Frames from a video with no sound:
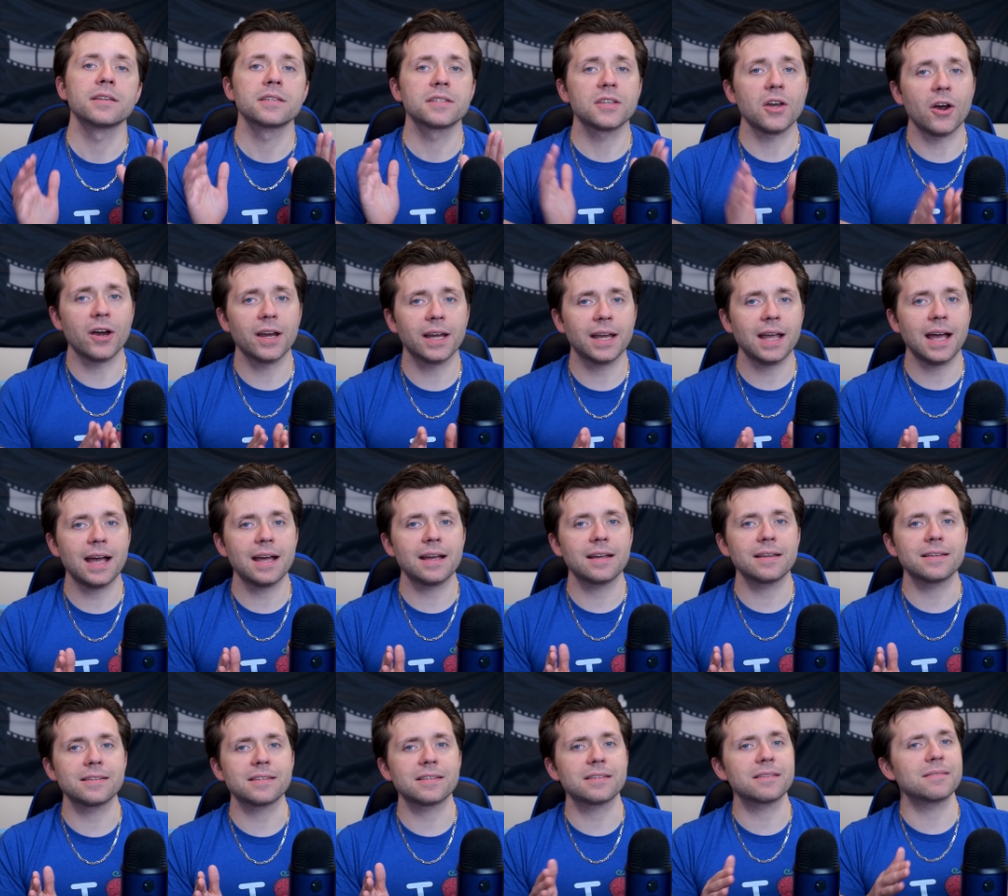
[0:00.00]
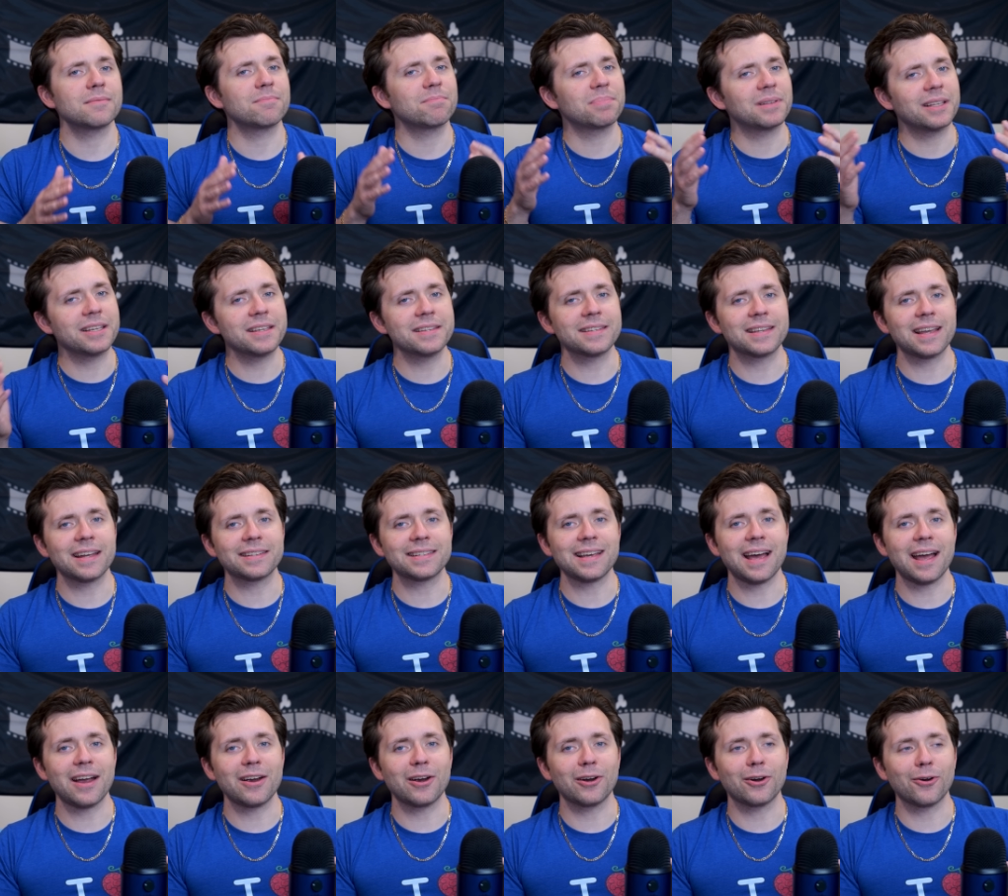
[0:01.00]
Sorry guys, please get to
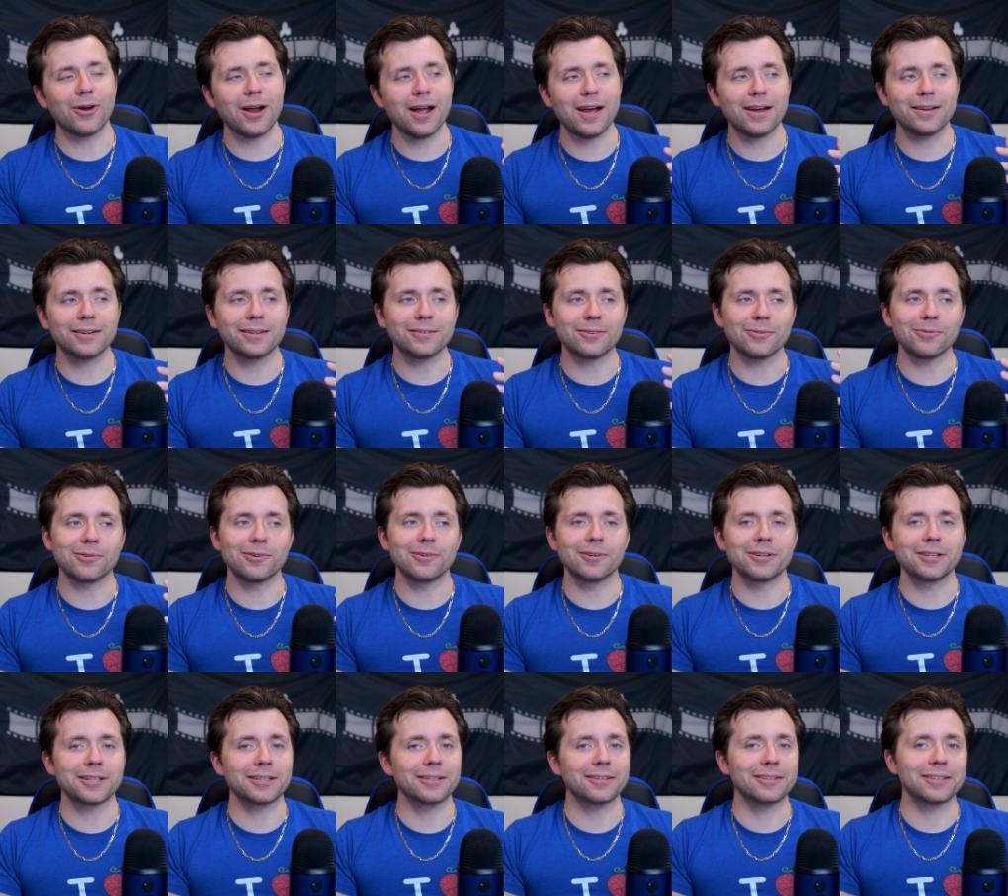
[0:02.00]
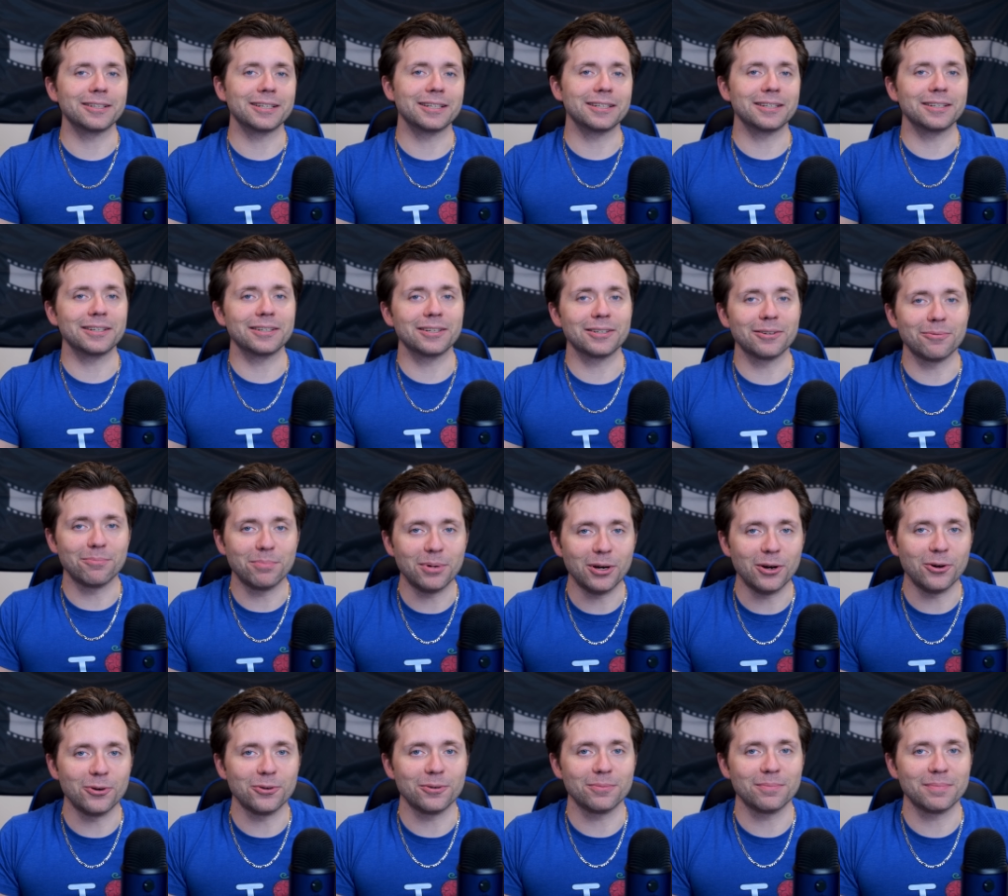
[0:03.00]
higher ground or you know in a
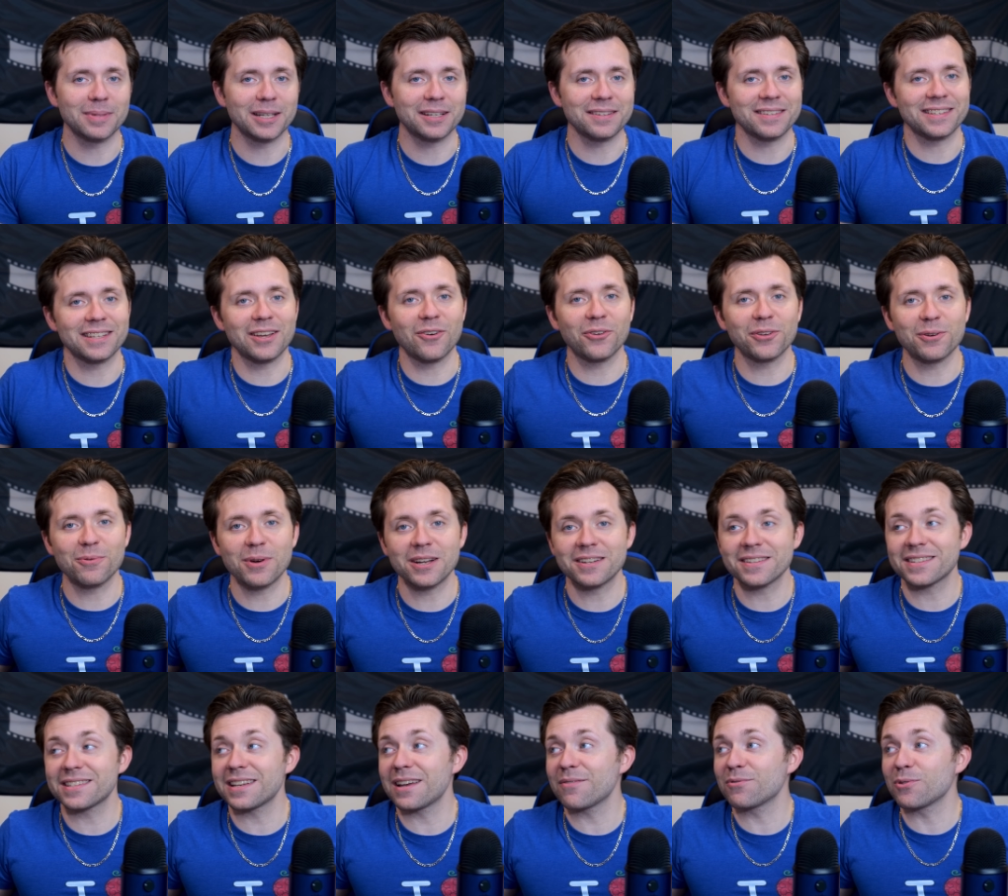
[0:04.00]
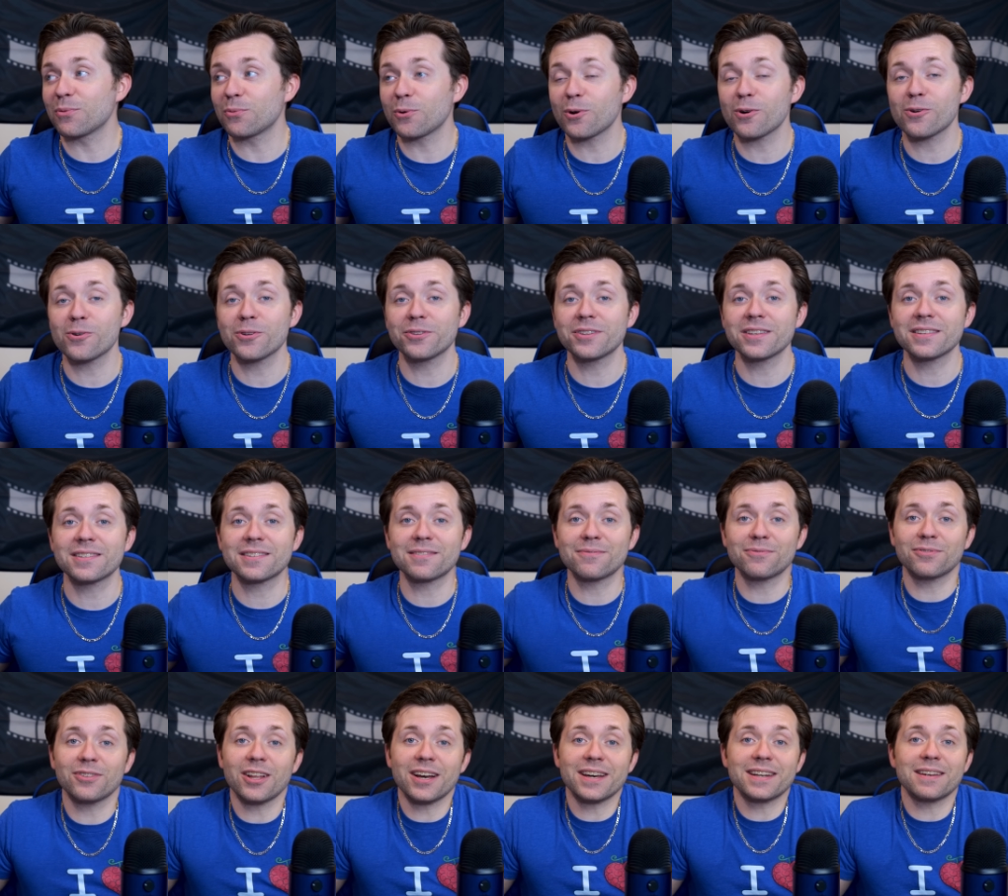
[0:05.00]
boat because the only way to save the world is to
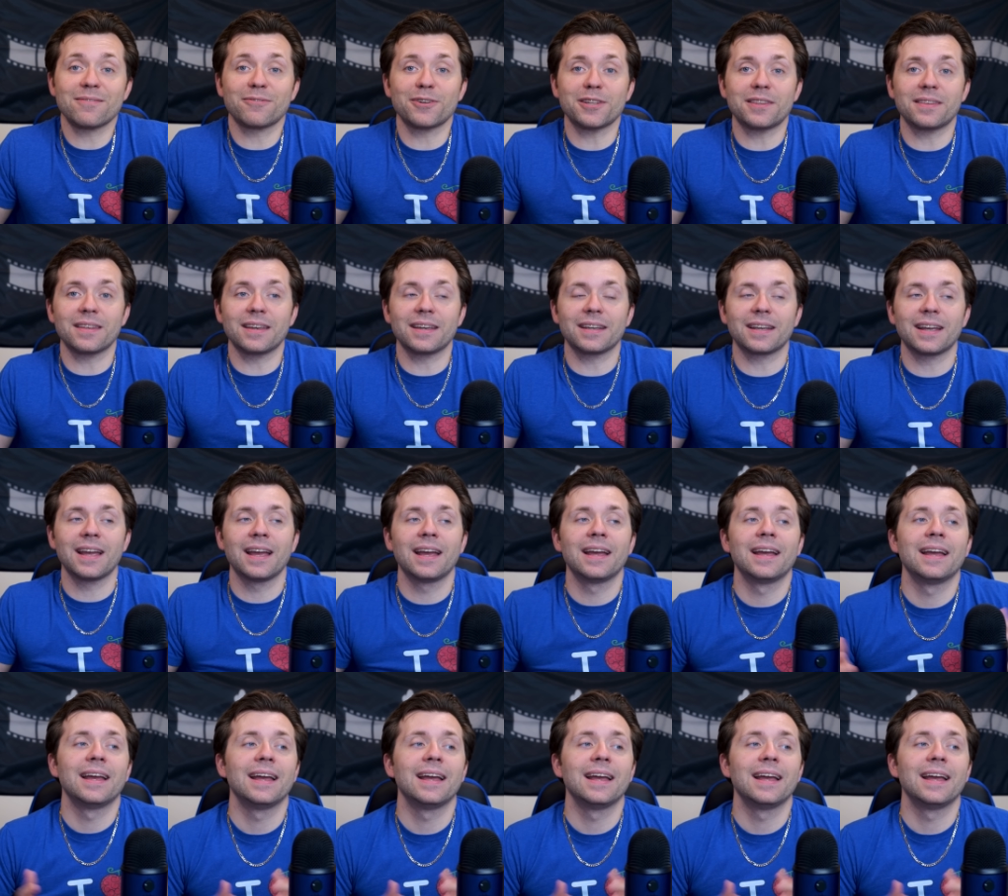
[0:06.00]
flood everything.